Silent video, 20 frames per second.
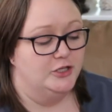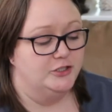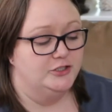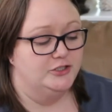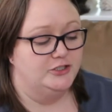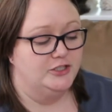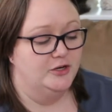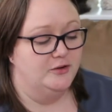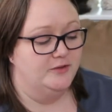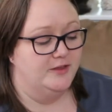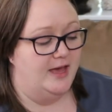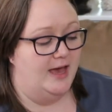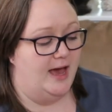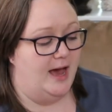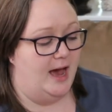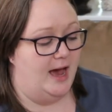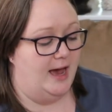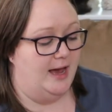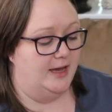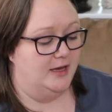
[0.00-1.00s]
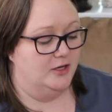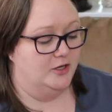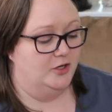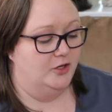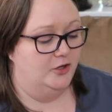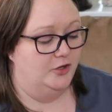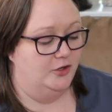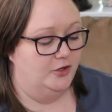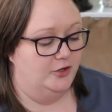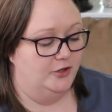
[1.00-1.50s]
so that I
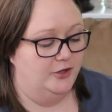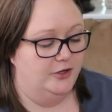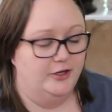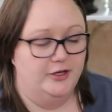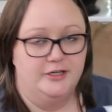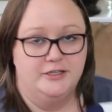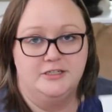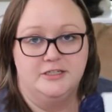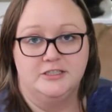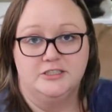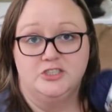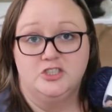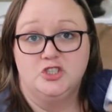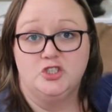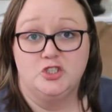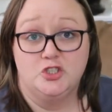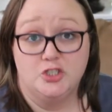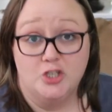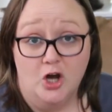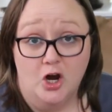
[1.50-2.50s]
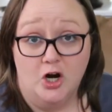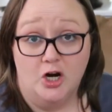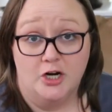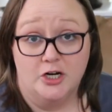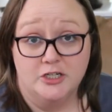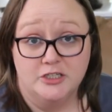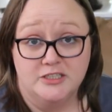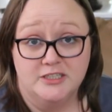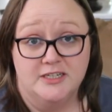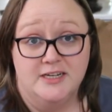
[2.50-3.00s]
could
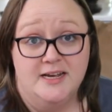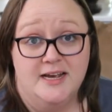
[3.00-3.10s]
start